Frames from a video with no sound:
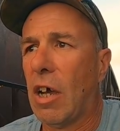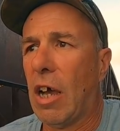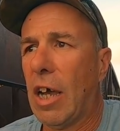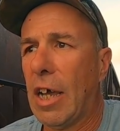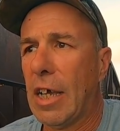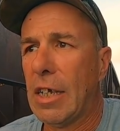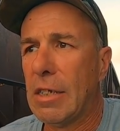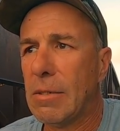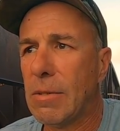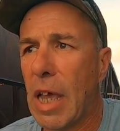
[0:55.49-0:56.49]

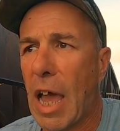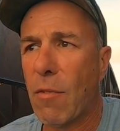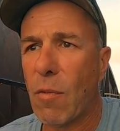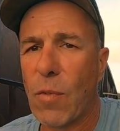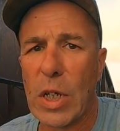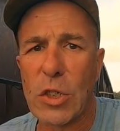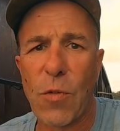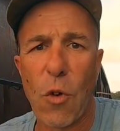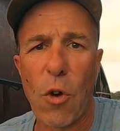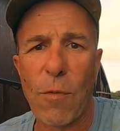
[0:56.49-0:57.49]
I haven't fished
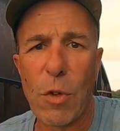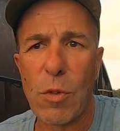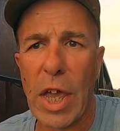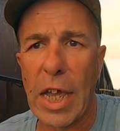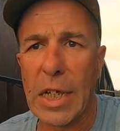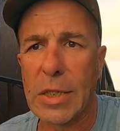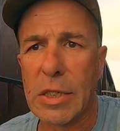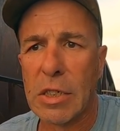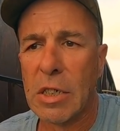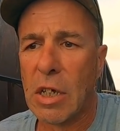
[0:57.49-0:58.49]
for a few
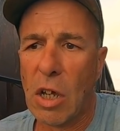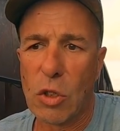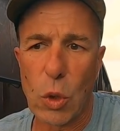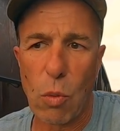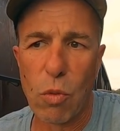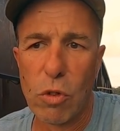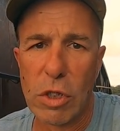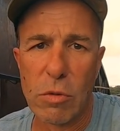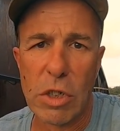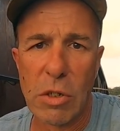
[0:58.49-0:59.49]
days, so I
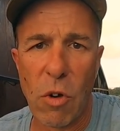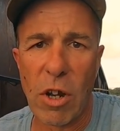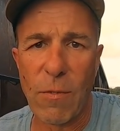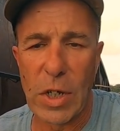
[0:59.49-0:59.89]
really, really want to